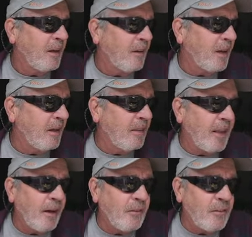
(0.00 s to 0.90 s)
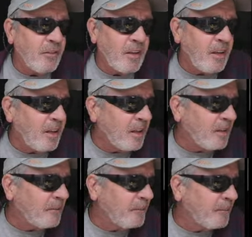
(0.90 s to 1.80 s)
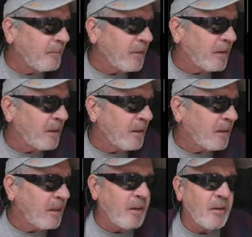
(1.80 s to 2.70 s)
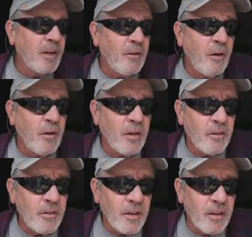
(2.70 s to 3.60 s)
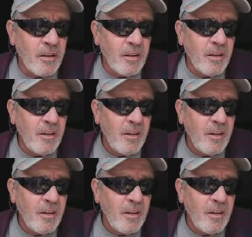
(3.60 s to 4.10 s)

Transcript: Okay, that was the okay, hold on a second.